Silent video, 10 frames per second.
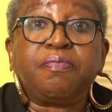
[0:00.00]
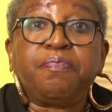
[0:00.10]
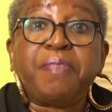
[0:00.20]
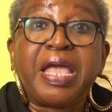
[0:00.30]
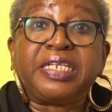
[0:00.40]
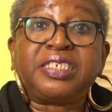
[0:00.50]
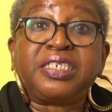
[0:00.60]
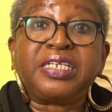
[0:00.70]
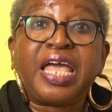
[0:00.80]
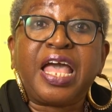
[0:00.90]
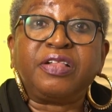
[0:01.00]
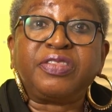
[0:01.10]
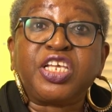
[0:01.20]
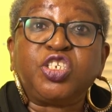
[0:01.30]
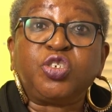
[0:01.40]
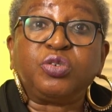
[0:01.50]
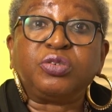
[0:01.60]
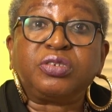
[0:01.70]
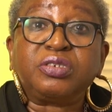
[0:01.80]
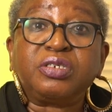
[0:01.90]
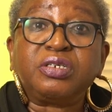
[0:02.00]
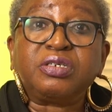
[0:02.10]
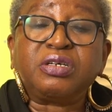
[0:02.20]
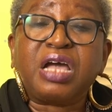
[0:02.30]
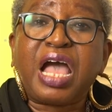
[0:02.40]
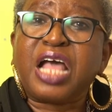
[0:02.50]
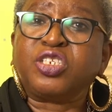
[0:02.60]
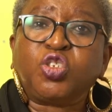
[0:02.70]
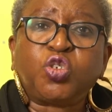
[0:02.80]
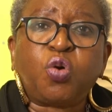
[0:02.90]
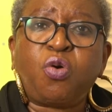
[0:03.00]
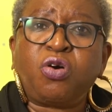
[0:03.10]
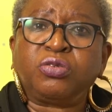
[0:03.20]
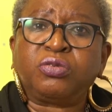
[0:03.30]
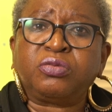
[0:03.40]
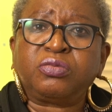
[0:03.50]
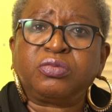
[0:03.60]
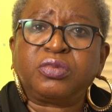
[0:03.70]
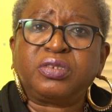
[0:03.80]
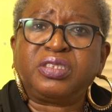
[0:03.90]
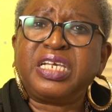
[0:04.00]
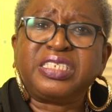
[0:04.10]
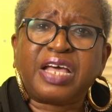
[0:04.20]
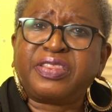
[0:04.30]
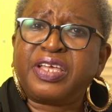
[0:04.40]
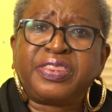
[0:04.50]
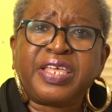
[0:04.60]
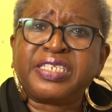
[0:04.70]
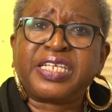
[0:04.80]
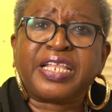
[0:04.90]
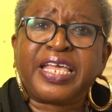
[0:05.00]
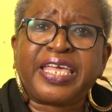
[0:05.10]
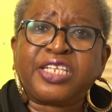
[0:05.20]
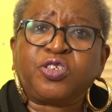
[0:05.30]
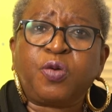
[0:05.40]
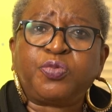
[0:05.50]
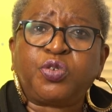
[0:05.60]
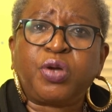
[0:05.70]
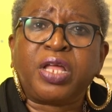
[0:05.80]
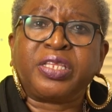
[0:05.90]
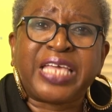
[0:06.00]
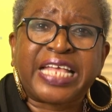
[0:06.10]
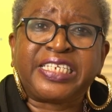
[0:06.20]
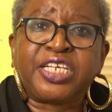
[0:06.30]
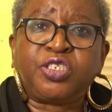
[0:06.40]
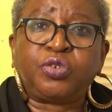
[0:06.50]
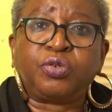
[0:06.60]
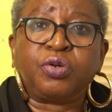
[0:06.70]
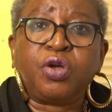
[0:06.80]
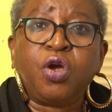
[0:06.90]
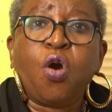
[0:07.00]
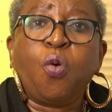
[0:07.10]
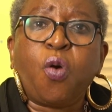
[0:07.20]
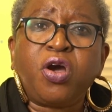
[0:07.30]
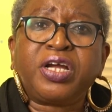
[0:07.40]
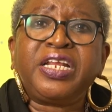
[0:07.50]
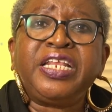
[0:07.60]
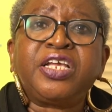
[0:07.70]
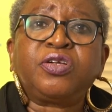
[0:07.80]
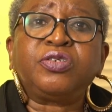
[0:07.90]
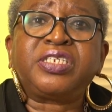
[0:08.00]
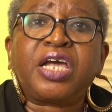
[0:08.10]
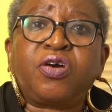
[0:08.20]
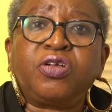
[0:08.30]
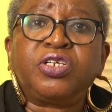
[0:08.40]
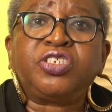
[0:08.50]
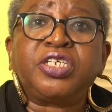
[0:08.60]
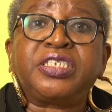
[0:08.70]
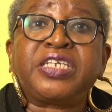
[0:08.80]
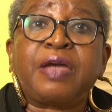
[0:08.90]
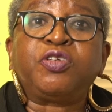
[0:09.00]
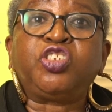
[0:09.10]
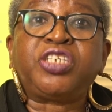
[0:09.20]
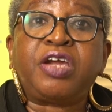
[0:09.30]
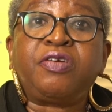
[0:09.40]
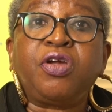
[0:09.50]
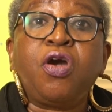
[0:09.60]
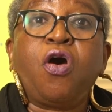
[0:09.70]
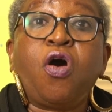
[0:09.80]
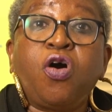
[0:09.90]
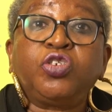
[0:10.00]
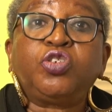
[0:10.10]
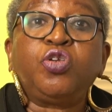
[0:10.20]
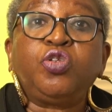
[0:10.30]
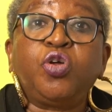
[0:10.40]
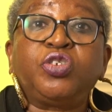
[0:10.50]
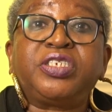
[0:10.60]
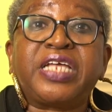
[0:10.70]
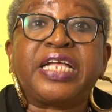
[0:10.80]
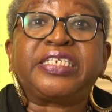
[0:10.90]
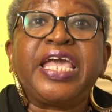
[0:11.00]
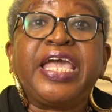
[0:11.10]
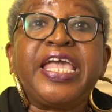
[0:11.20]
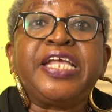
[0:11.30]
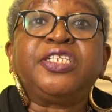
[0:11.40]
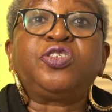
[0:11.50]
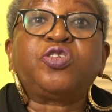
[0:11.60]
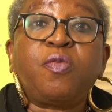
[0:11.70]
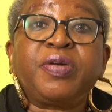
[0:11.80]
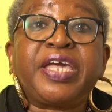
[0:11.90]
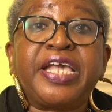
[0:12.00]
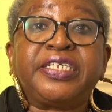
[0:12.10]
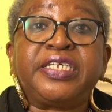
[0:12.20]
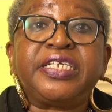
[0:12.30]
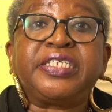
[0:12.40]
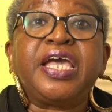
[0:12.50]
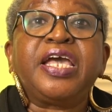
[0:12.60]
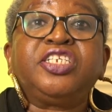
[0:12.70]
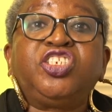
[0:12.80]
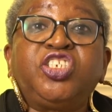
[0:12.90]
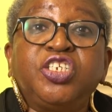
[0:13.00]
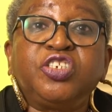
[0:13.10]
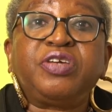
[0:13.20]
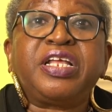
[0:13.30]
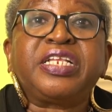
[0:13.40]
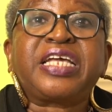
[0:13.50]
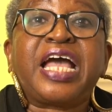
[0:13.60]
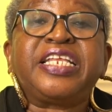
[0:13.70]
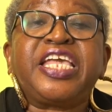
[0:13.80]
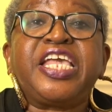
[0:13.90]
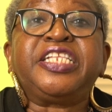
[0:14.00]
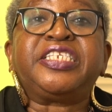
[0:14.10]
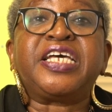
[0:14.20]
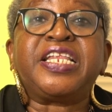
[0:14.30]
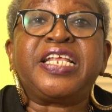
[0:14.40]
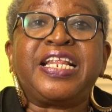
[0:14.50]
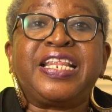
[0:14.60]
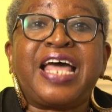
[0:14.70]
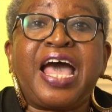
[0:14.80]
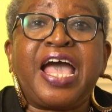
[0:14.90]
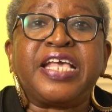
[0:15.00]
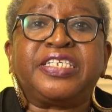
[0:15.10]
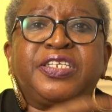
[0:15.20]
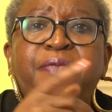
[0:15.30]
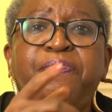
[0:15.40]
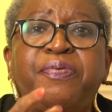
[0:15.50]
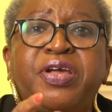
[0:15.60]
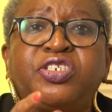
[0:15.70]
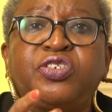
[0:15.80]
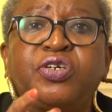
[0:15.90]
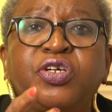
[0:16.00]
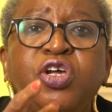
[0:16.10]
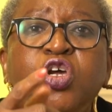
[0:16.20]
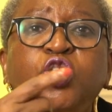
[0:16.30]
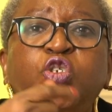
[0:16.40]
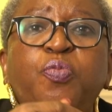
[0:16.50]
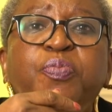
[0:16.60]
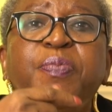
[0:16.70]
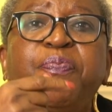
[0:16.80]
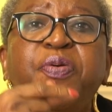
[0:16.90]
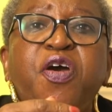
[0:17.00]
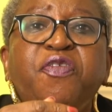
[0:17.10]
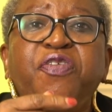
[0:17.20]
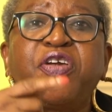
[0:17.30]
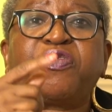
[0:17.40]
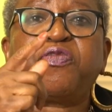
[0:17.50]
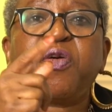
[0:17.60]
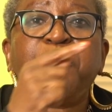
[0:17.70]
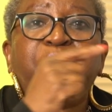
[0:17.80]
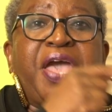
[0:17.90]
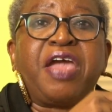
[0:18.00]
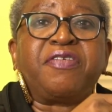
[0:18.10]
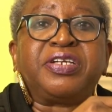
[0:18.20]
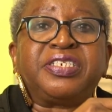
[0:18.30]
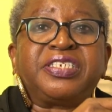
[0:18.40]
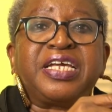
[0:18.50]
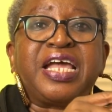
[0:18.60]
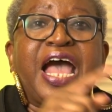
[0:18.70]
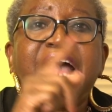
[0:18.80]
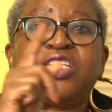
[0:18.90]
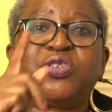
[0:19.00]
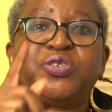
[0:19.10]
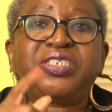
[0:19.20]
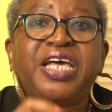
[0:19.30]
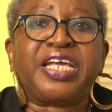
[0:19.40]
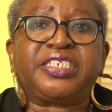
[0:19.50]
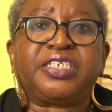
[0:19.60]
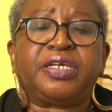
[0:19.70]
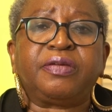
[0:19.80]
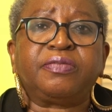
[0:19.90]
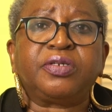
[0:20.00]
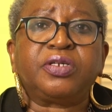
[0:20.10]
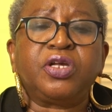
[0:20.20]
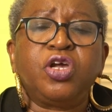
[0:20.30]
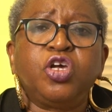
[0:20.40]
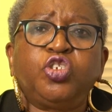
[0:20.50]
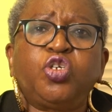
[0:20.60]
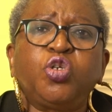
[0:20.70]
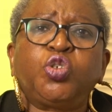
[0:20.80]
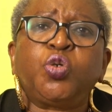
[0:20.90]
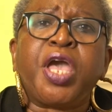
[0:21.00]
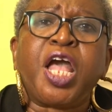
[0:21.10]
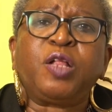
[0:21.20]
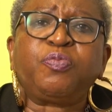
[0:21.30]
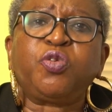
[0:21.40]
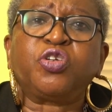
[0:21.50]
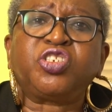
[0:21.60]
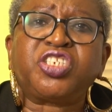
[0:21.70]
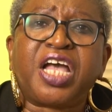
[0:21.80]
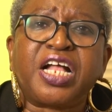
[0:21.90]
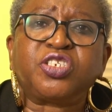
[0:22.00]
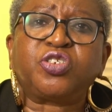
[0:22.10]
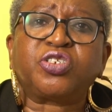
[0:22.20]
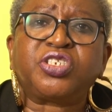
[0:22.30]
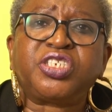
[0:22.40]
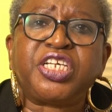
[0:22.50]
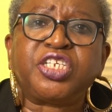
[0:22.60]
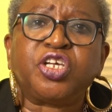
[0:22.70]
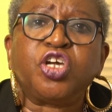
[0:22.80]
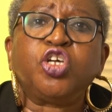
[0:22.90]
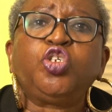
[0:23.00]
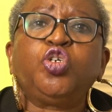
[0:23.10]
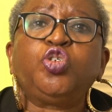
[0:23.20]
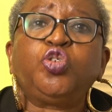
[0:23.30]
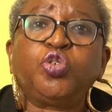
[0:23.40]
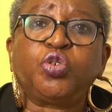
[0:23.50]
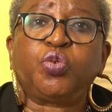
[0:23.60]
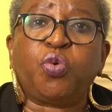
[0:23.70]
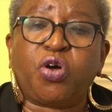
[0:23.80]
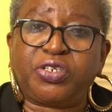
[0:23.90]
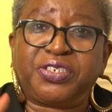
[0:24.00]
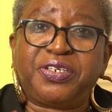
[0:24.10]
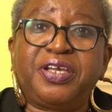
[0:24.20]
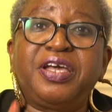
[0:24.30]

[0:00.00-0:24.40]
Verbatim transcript: mental health issues, and so on. These are the things that they get up to and get into. One clinical psychologist, Simon Sherry, also notes that in some cases, children can internalize the pressure to be perfect from parents and society. So to help your child succeed, you should what?